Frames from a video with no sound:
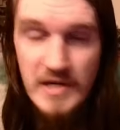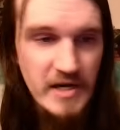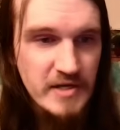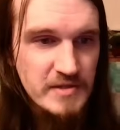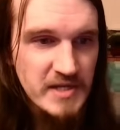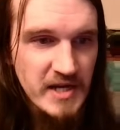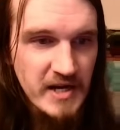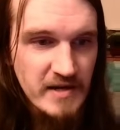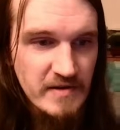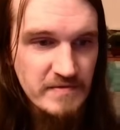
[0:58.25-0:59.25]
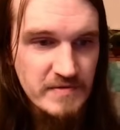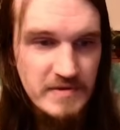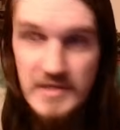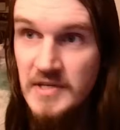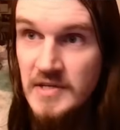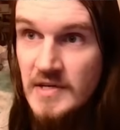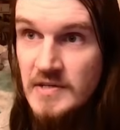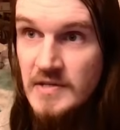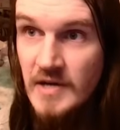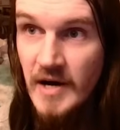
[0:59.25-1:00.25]
I used to have the
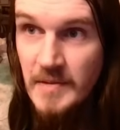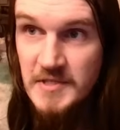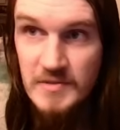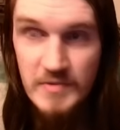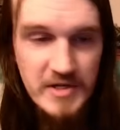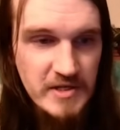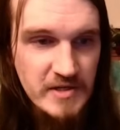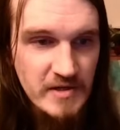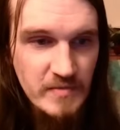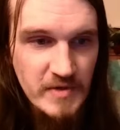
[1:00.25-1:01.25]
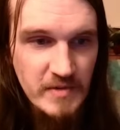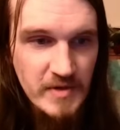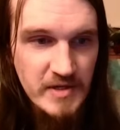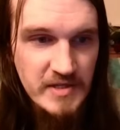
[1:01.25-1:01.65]
options right here on what I wanted in